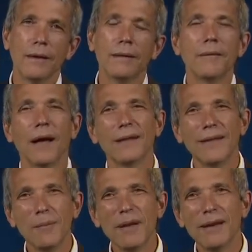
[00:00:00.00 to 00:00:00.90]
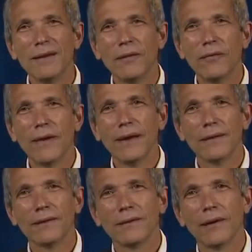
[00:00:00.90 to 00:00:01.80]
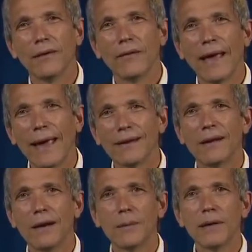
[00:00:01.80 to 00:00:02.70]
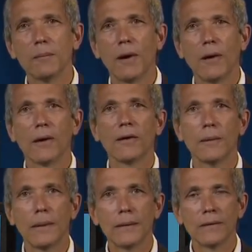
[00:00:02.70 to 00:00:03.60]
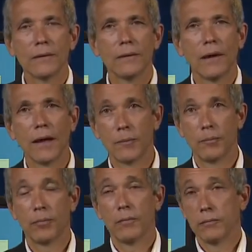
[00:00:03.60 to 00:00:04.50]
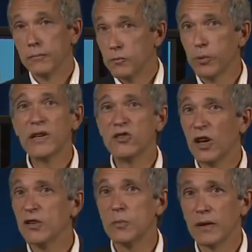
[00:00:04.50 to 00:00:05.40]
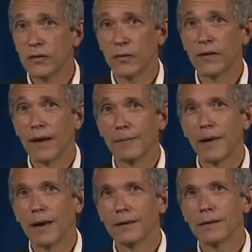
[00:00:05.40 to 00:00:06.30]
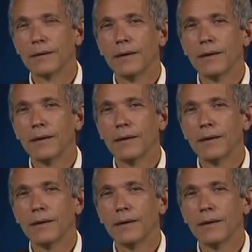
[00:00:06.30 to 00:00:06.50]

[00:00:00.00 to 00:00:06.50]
A limited defense of ad hominem arguments and prejudgments for that matter